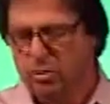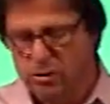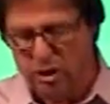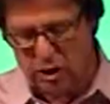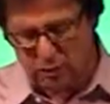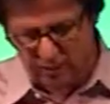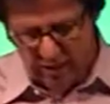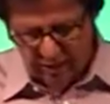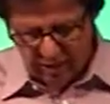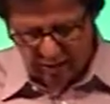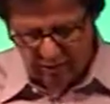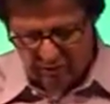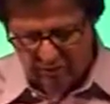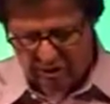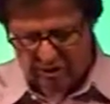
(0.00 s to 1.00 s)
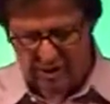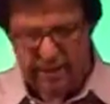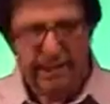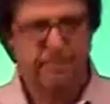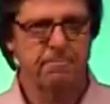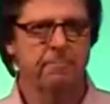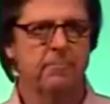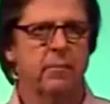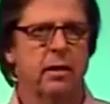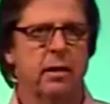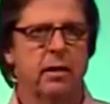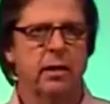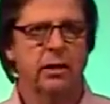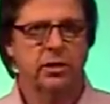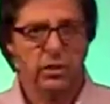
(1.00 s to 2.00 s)
trust me and rest in that.
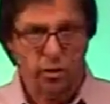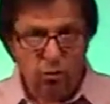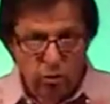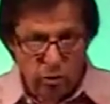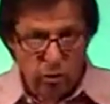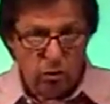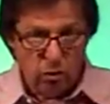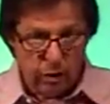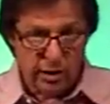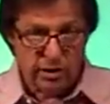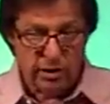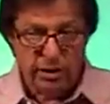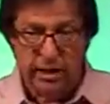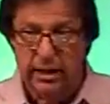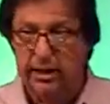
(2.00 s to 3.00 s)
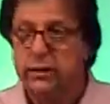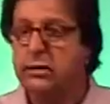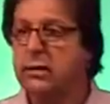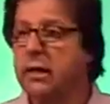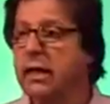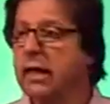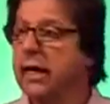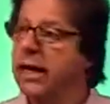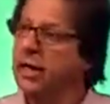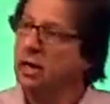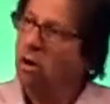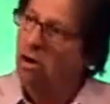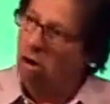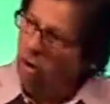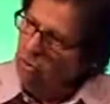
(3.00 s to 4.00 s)
And so the real question is in
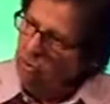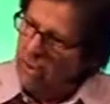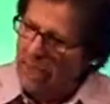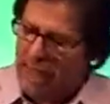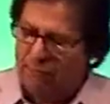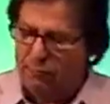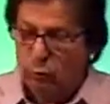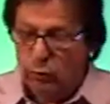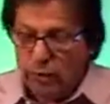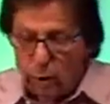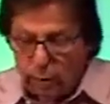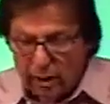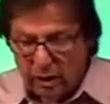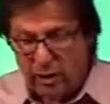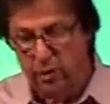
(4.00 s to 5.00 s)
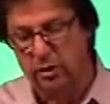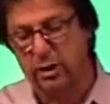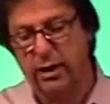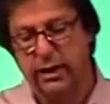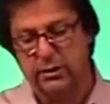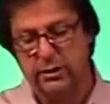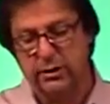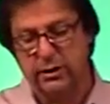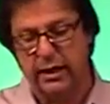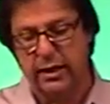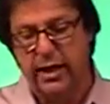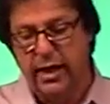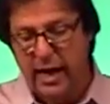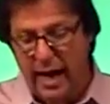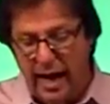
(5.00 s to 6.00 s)
our own life, will we learn the lesson and say,
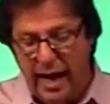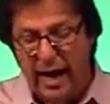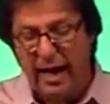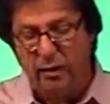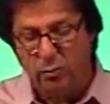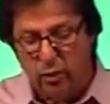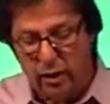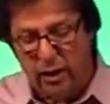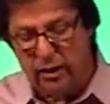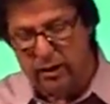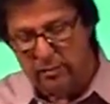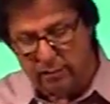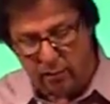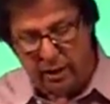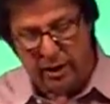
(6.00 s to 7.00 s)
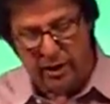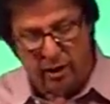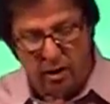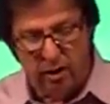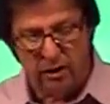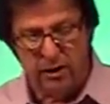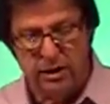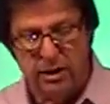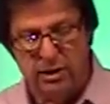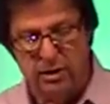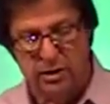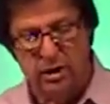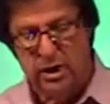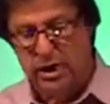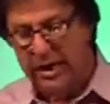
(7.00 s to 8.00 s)
I am willing to bring it all to
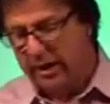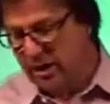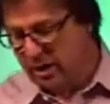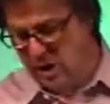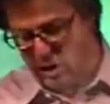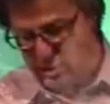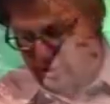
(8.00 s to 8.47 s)
Jesus? And that just